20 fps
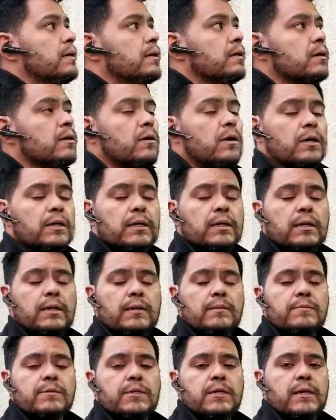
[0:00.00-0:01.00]
Caulking
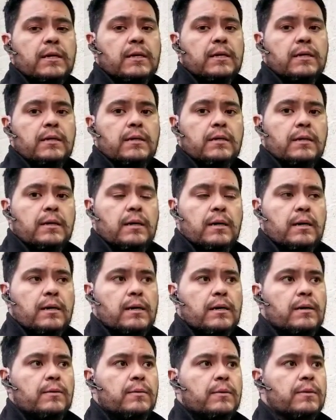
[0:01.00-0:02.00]
comes in
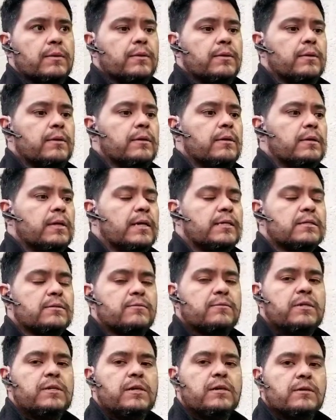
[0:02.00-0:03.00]
with lots
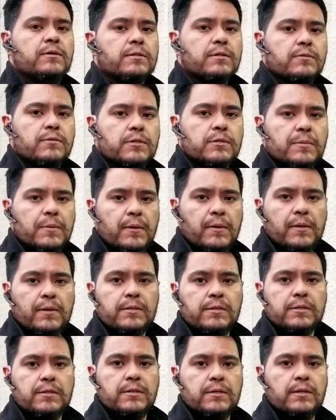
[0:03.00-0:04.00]
of years of
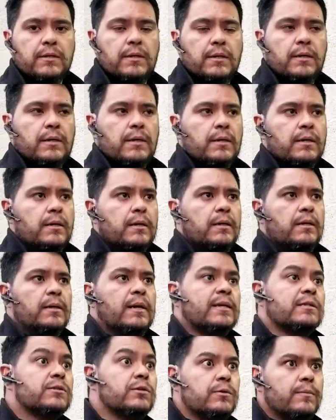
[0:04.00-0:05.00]
experience.
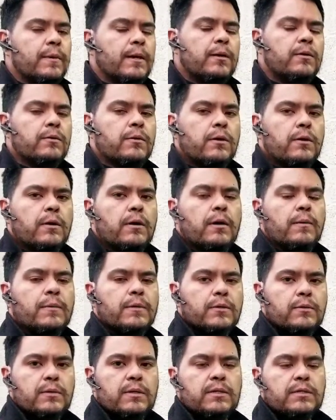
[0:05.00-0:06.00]
Not tooting my own horn, I've been
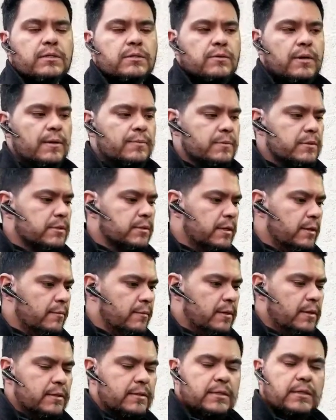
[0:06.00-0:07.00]
doing this prep since I've
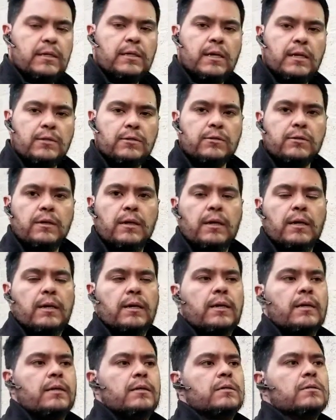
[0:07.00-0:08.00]
been a teenager.
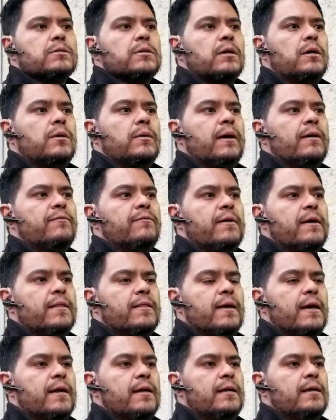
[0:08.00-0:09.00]
So I find
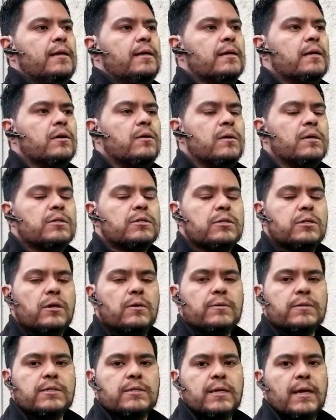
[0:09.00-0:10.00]
that going slow
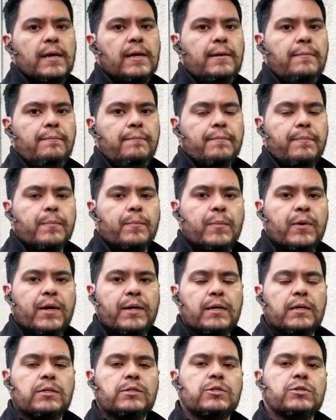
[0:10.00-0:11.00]
and steady, but
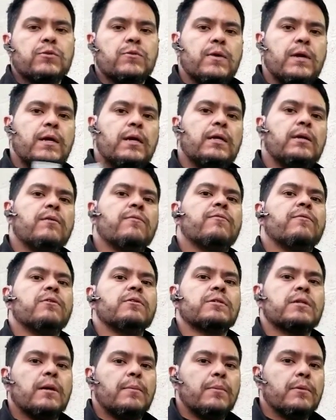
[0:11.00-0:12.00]
during your
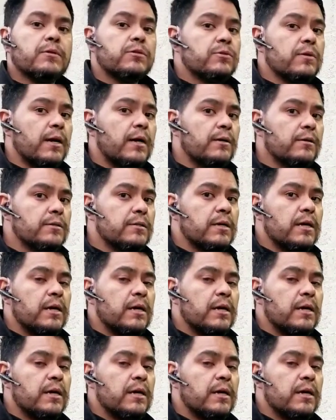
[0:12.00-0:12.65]
first couple of trials,